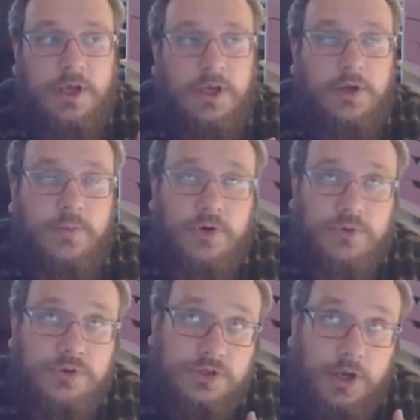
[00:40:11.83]
but
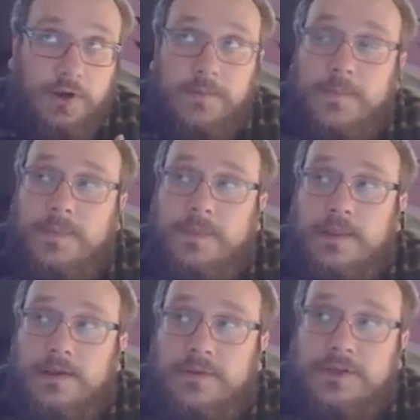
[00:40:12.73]
also
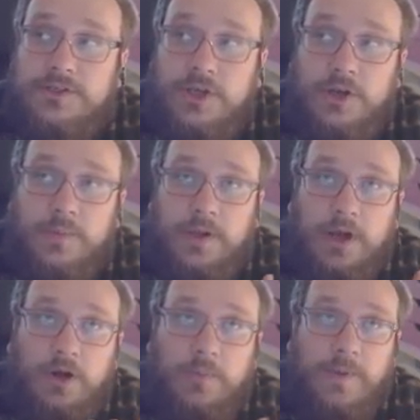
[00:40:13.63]
there's going to be a
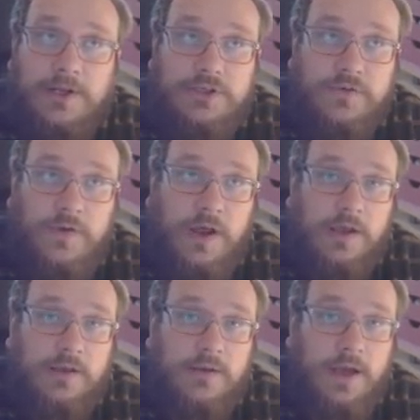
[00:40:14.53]
whole bunch of,
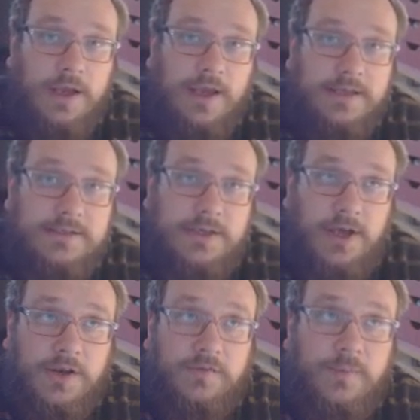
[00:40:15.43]
like, I guess,
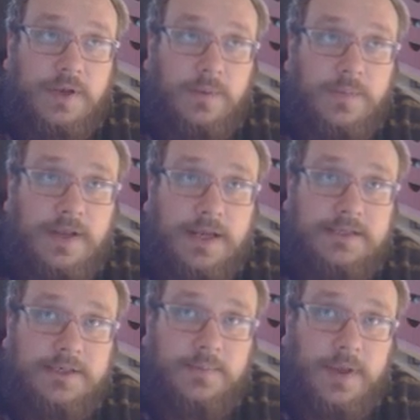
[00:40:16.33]
kind of
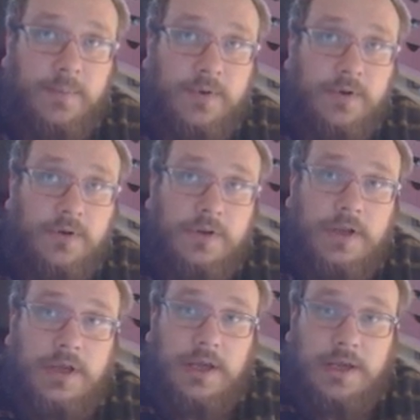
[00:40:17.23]
manipulating people
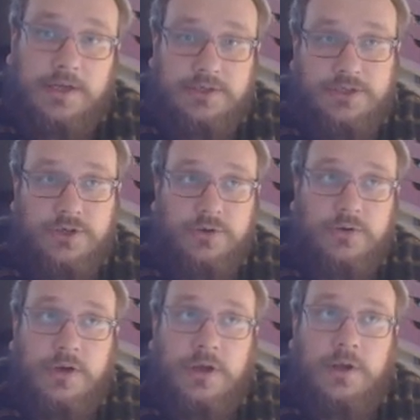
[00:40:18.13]
into
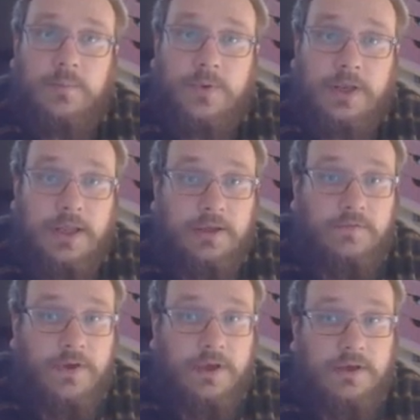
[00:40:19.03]

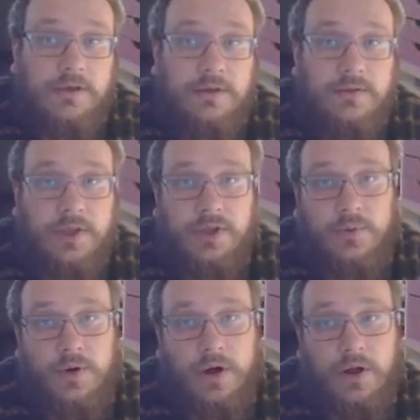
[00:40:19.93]
believing that you
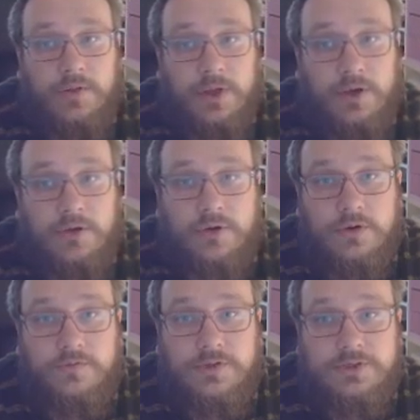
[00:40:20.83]
are the owner
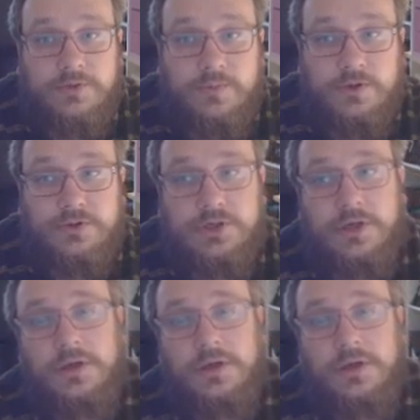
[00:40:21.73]
of this computer,